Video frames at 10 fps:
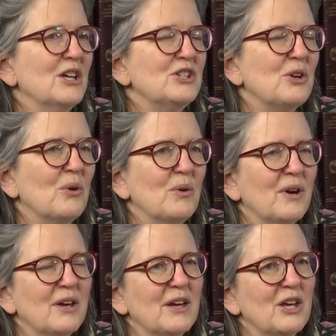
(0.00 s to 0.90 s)

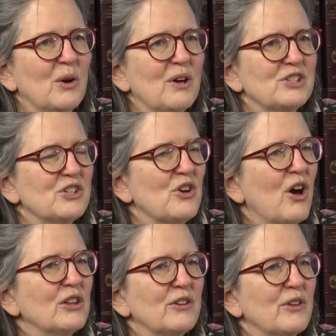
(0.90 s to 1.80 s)
So, as a
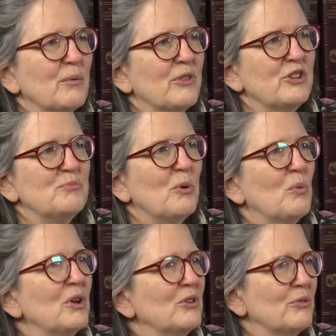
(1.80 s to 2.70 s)
toddler, there were these
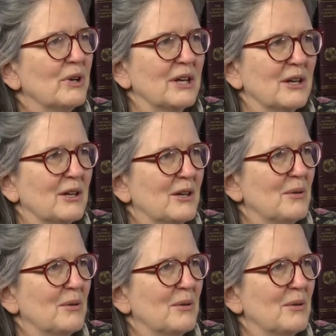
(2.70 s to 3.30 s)
bewildering